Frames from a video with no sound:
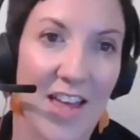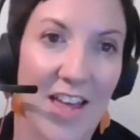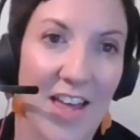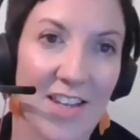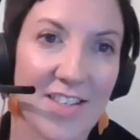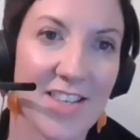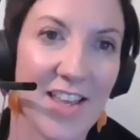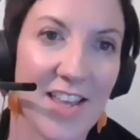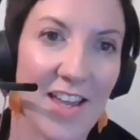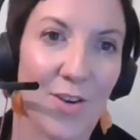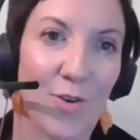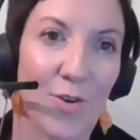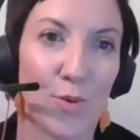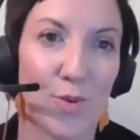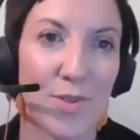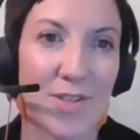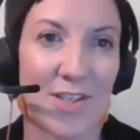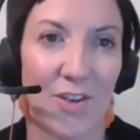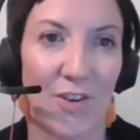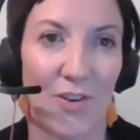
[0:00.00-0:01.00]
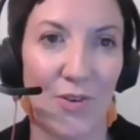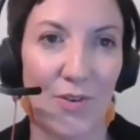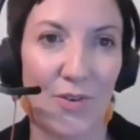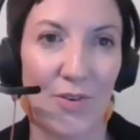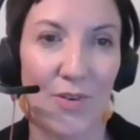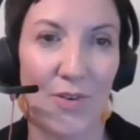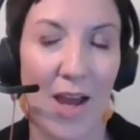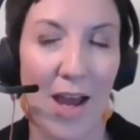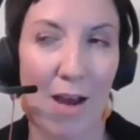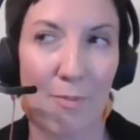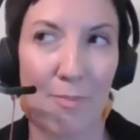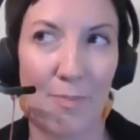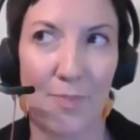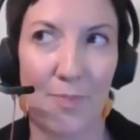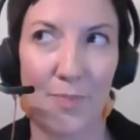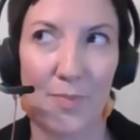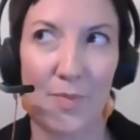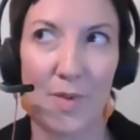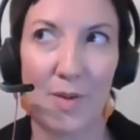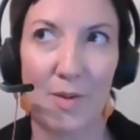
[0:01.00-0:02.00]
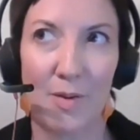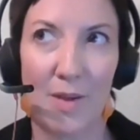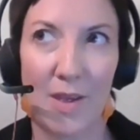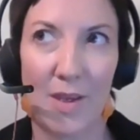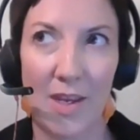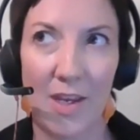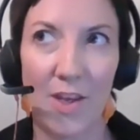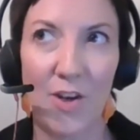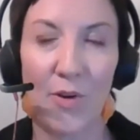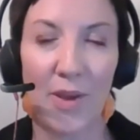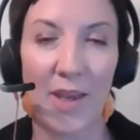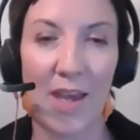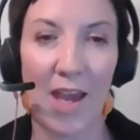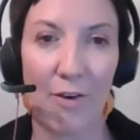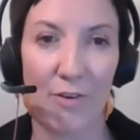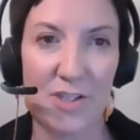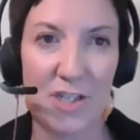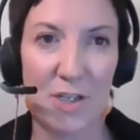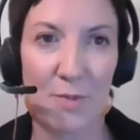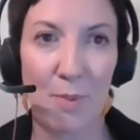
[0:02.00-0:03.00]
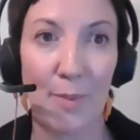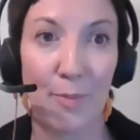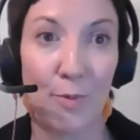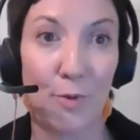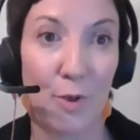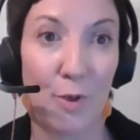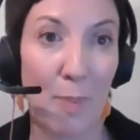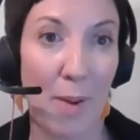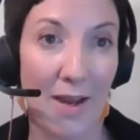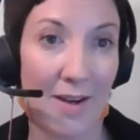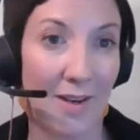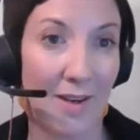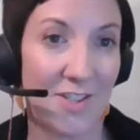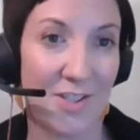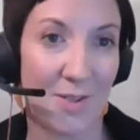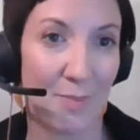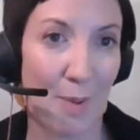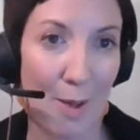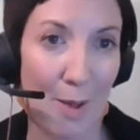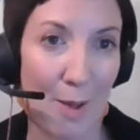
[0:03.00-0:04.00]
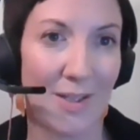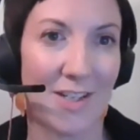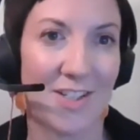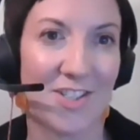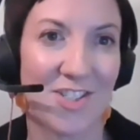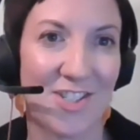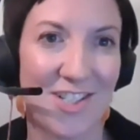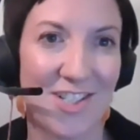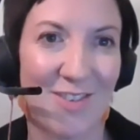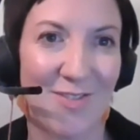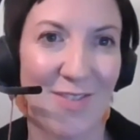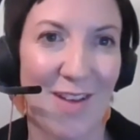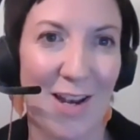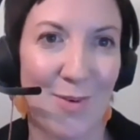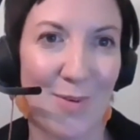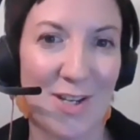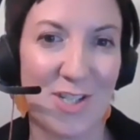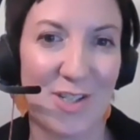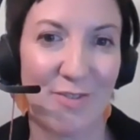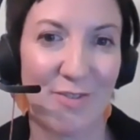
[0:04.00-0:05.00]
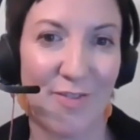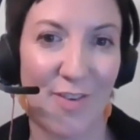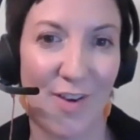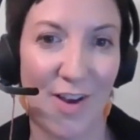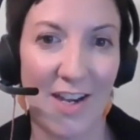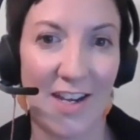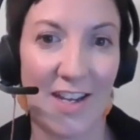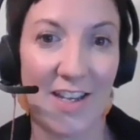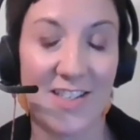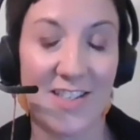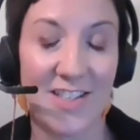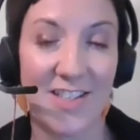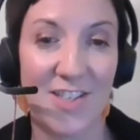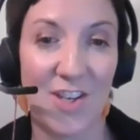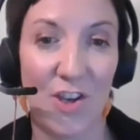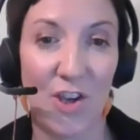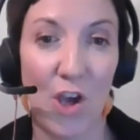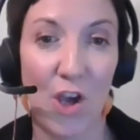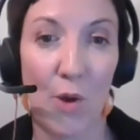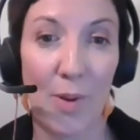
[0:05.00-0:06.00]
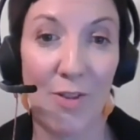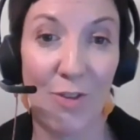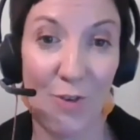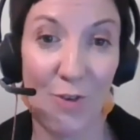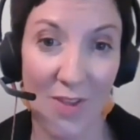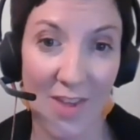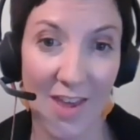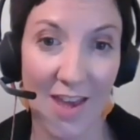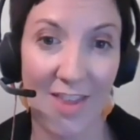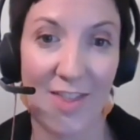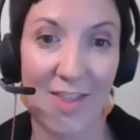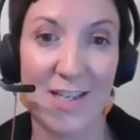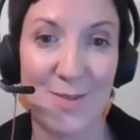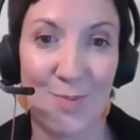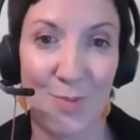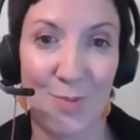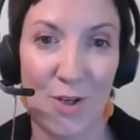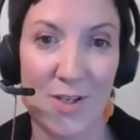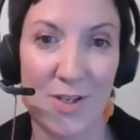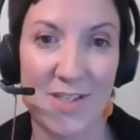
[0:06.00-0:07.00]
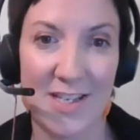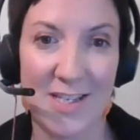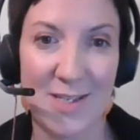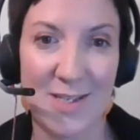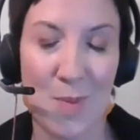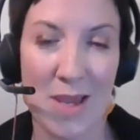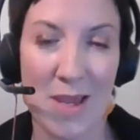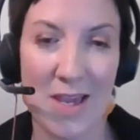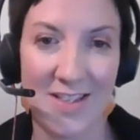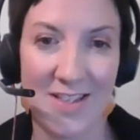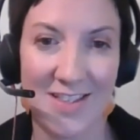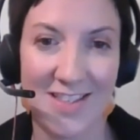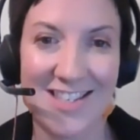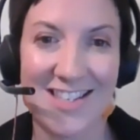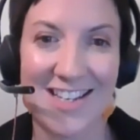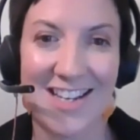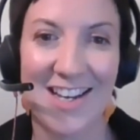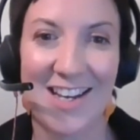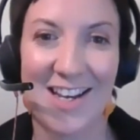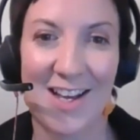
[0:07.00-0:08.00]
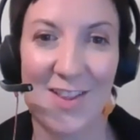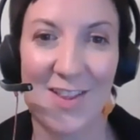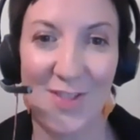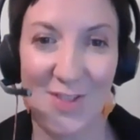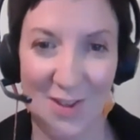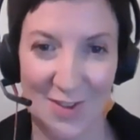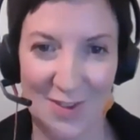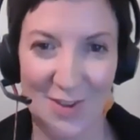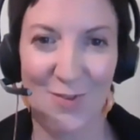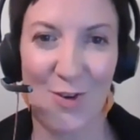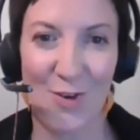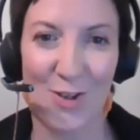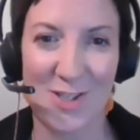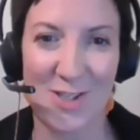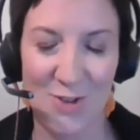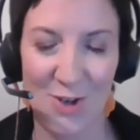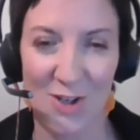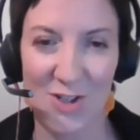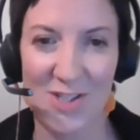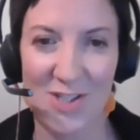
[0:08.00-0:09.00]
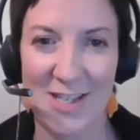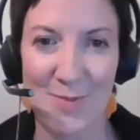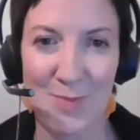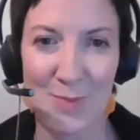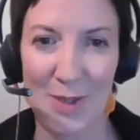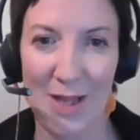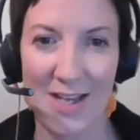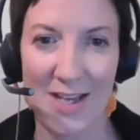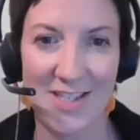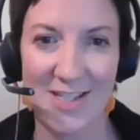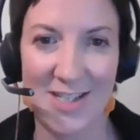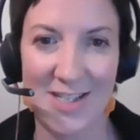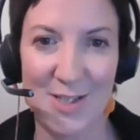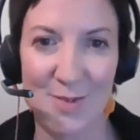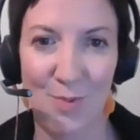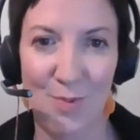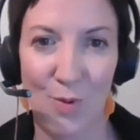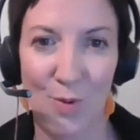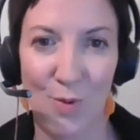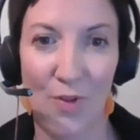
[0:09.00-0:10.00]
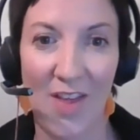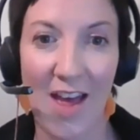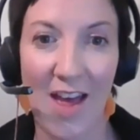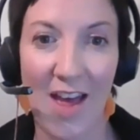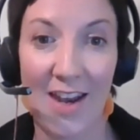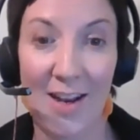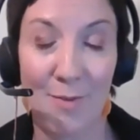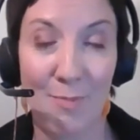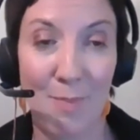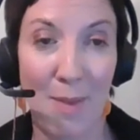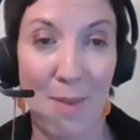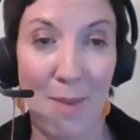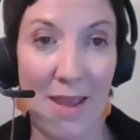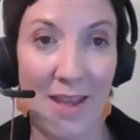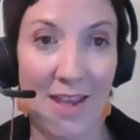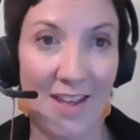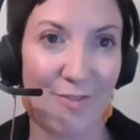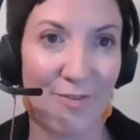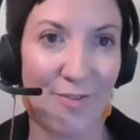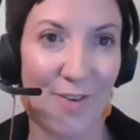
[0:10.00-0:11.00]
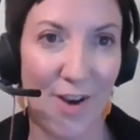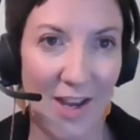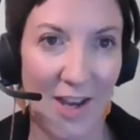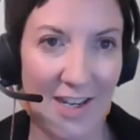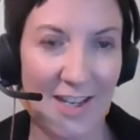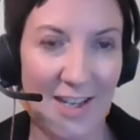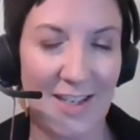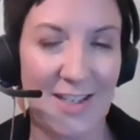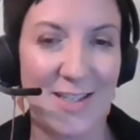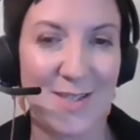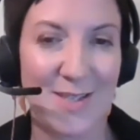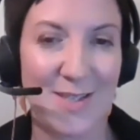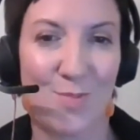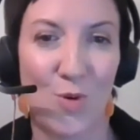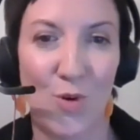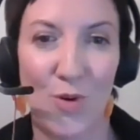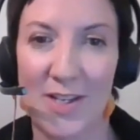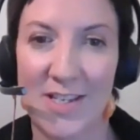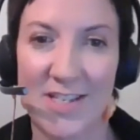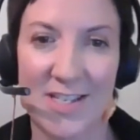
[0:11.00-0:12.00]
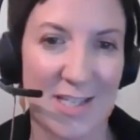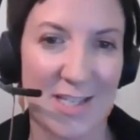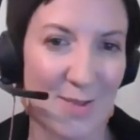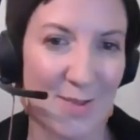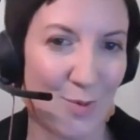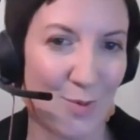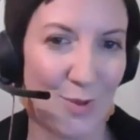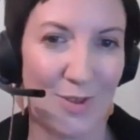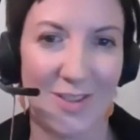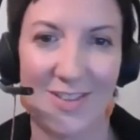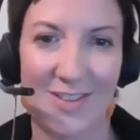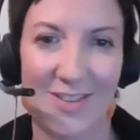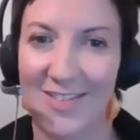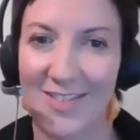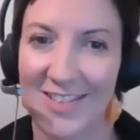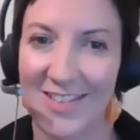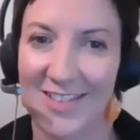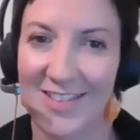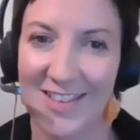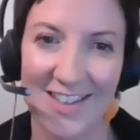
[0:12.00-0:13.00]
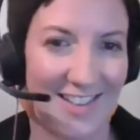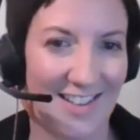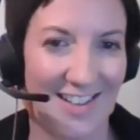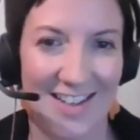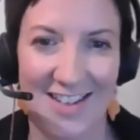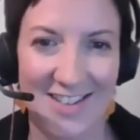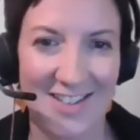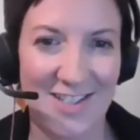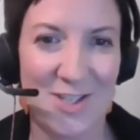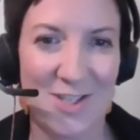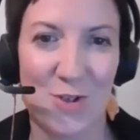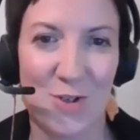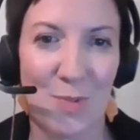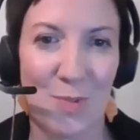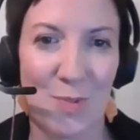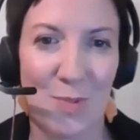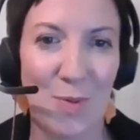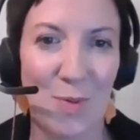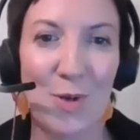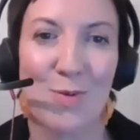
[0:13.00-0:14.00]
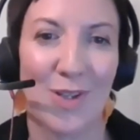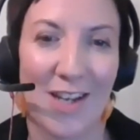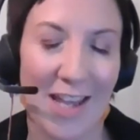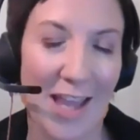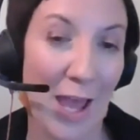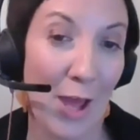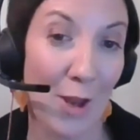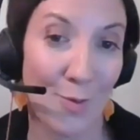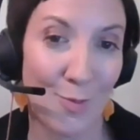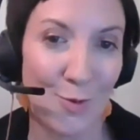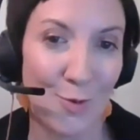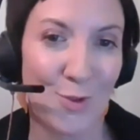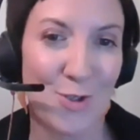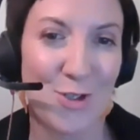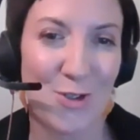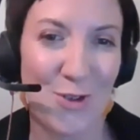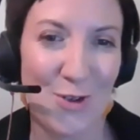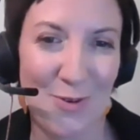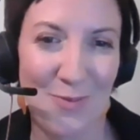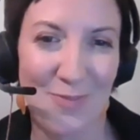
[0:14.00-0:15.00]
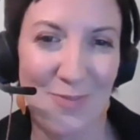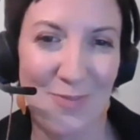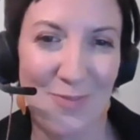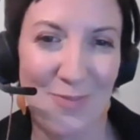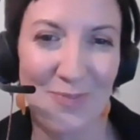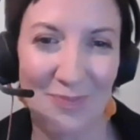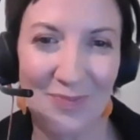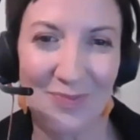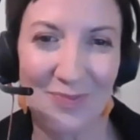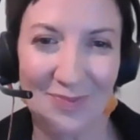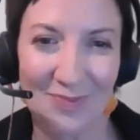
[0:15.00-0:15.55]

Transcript: to that is that also, um, you know, encouraging people to, punt, to publish evaluation findings. And so going through the ethics process means that you've got structures in place to support that and making the findings more accessible and distributable and accountable too.